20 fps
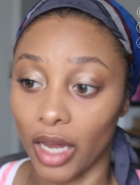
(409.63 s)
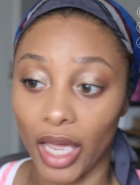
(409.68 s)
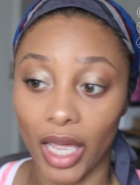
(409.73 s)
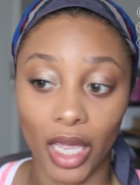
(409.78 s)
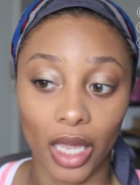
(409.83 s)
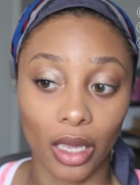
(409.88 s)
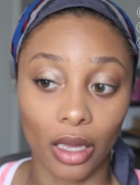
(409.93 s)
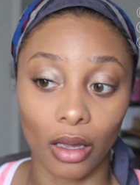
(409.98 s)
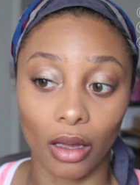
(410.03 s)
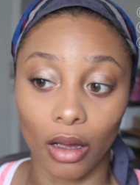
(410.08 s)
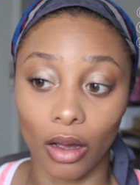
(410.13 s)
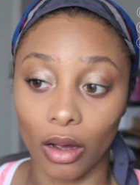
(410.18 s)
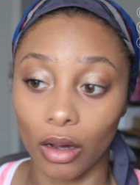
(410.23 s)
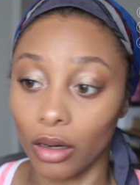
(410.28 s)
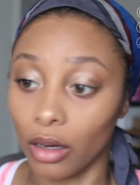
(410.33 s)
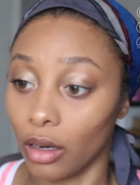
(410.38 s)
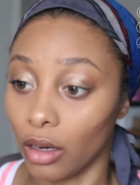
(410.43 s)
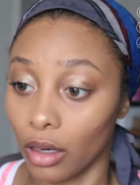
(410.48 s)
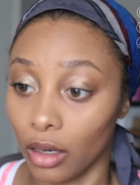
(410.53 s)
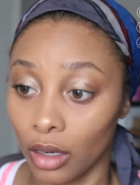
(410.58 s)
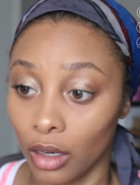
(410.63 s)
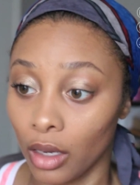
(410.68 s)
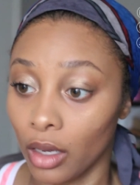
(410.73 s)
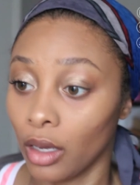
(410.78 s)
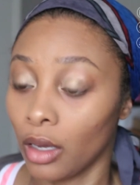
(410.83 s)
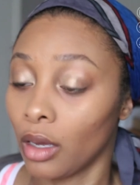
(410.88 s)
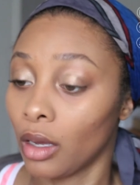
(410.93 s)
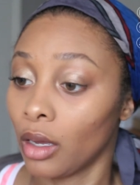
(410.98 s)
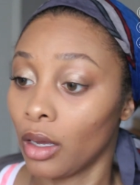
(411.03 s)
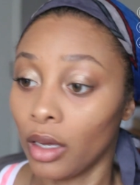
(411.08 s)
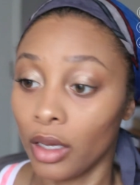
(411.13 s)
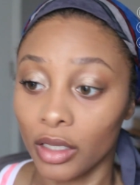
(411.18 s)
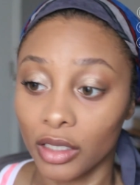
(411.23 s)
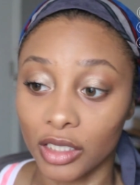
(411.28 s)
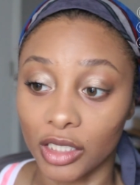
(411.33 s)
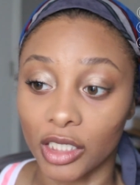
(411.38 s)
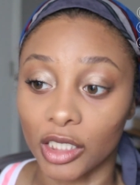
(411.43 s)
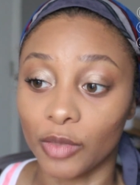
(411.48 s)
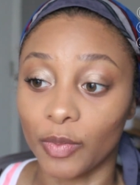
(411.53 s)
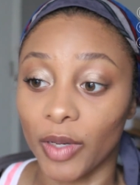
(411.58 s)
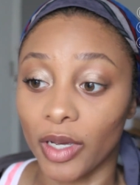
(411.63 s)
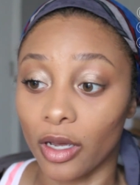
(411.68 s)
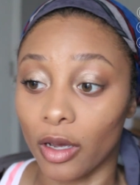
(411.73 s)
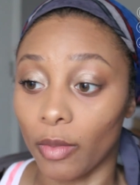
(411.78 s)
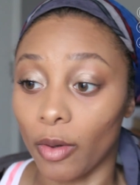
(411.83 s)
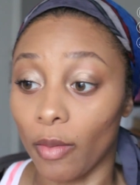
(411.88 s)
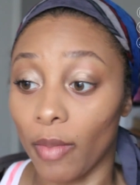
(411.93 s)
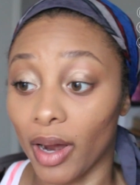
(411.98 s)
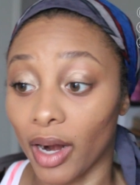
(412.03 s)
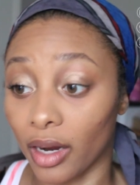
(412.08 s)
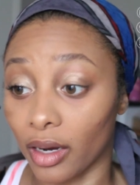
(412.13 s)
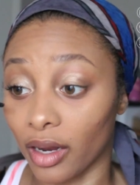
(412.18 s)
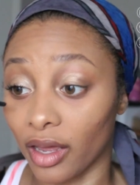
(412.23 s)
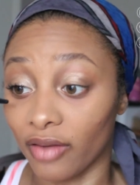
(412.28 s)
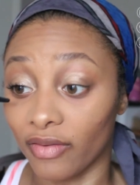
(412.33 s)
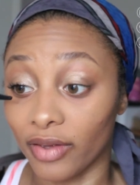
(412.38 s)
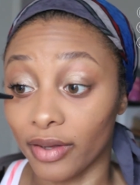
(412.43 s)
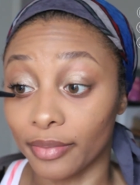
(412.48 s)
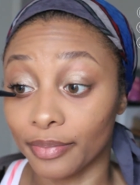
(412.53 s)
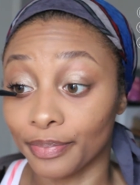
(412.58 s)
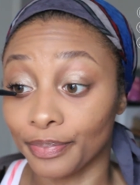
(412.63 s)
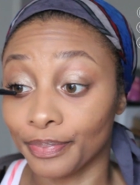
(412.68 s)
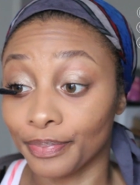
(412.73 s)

Like, oh, it's despicable, but I love it.